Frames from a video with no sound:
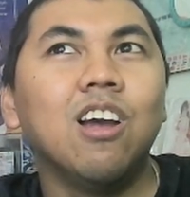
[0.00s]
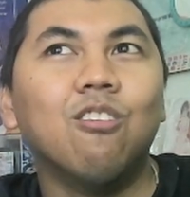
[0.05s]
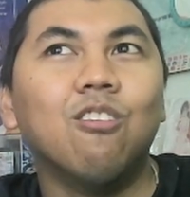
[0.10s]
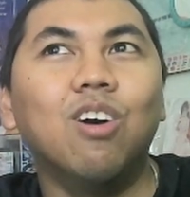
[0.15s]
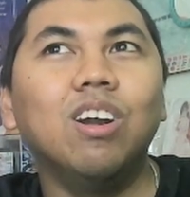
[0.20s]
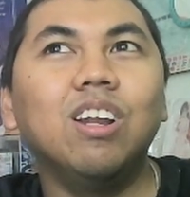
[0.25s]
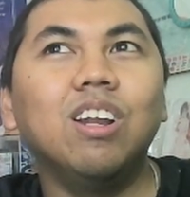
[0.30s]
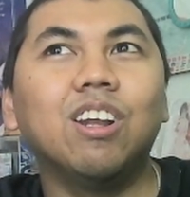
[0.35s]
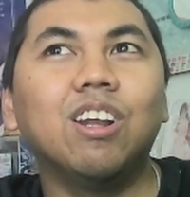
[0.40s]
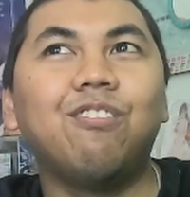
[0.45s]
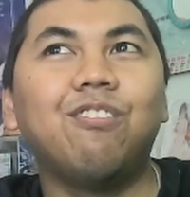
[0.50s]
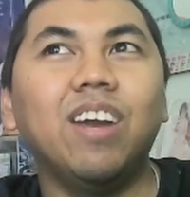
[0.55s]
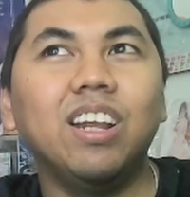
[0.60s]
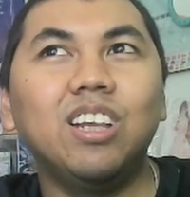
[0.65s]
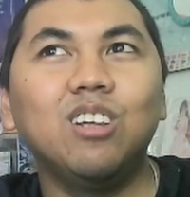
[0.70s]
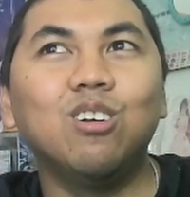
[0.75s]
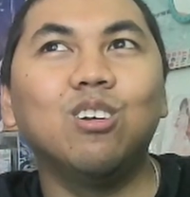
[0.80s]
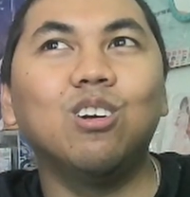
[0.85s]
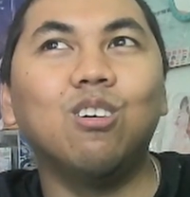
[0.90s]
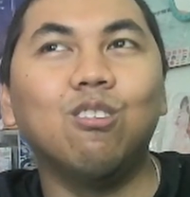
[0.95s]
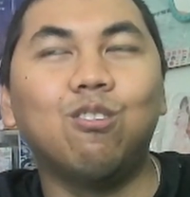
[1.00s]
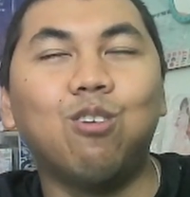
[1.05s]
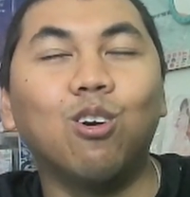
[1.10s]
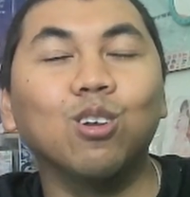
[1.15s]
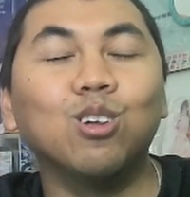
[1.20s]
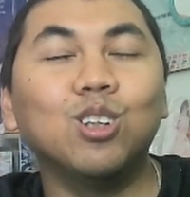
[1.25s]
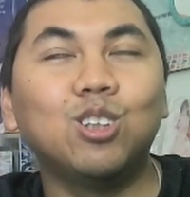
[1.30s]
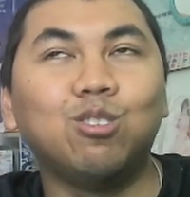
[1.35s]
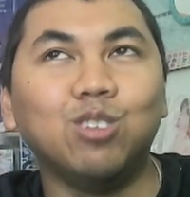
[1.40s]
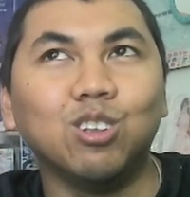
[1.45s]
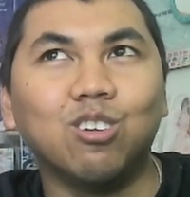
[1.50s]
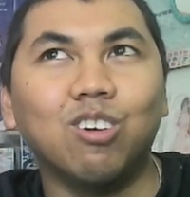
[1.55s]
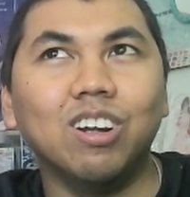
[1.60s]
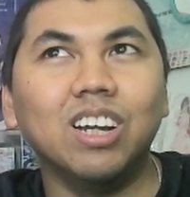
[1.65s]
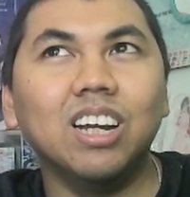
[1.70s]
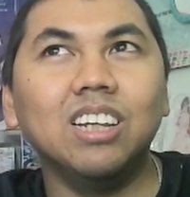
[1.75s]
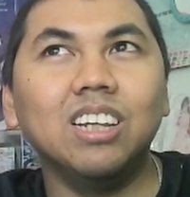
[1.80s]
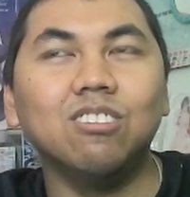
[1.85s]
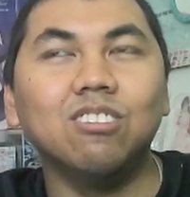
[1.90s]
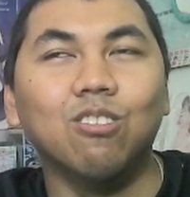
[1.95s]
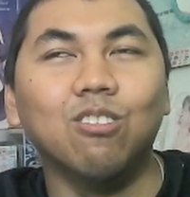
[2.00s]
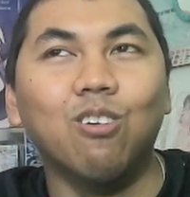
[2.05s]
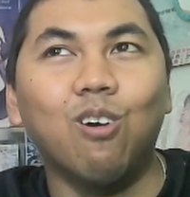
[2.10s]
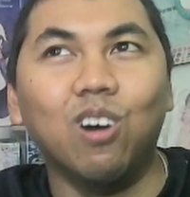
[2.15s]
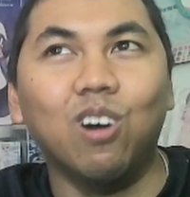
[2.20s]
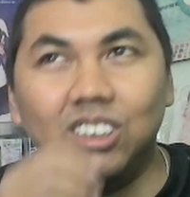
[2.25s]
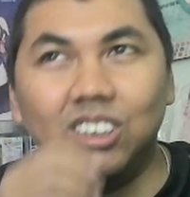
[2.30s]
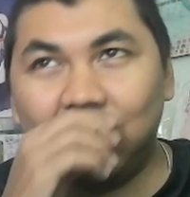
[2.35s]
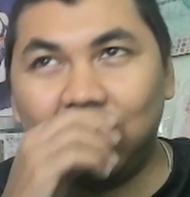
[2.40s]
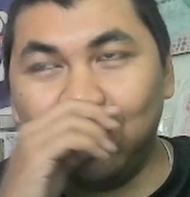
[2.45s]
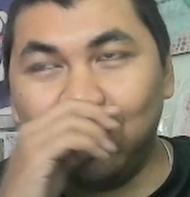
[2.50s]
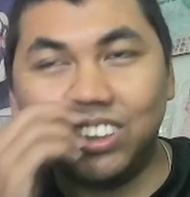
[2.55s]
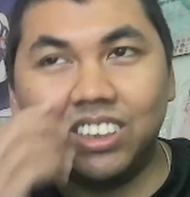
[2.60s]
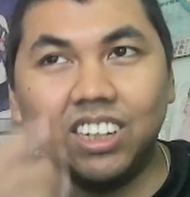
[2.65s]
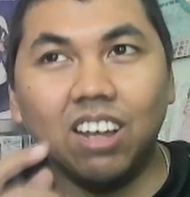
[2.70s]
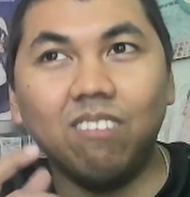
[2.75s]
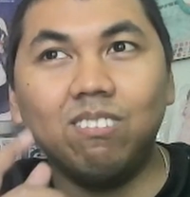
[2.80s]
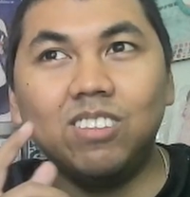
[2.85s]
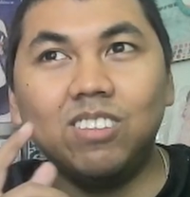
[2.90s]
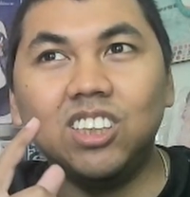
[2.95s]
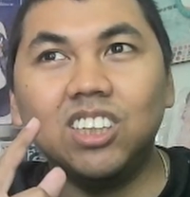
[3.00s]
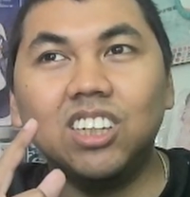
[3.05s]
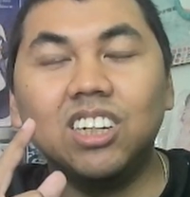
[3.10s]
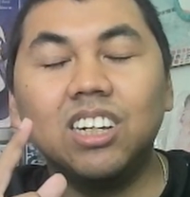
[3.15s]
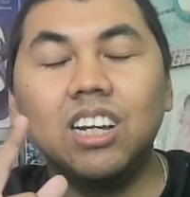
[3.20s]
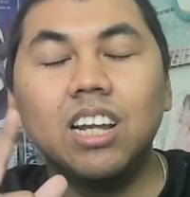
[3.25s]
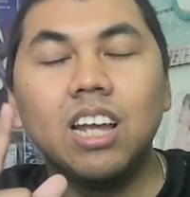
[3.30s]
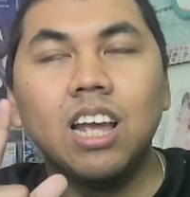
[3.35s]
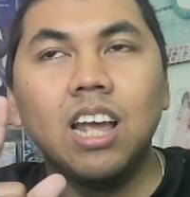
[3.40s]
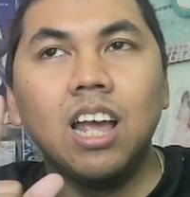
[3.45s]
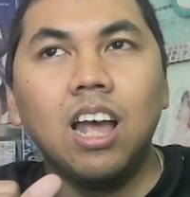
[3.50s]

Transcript: one of the photos required was to capture